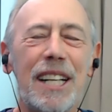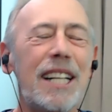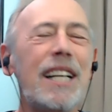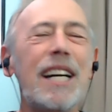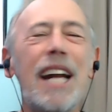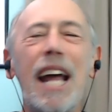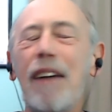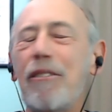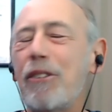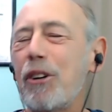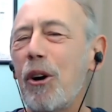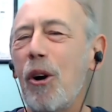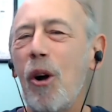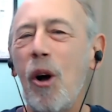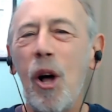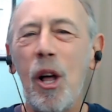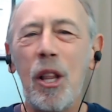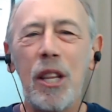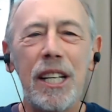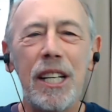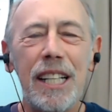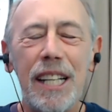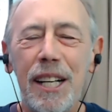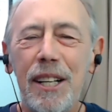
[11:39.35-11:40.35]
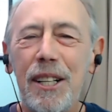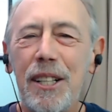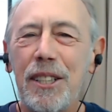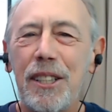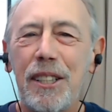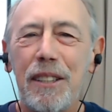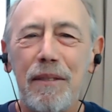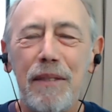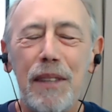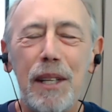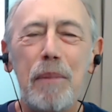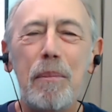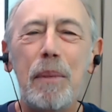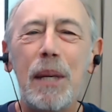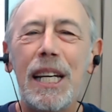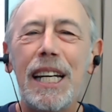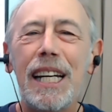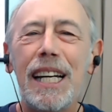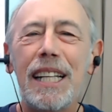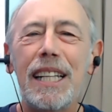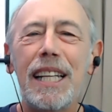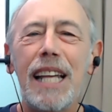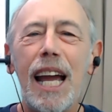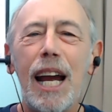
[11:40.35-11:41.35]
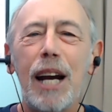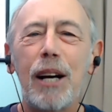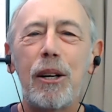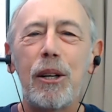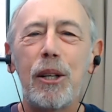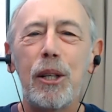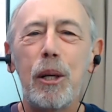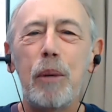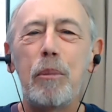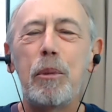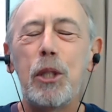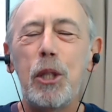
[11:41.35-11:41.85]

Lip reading: And after all the years of me being in that group,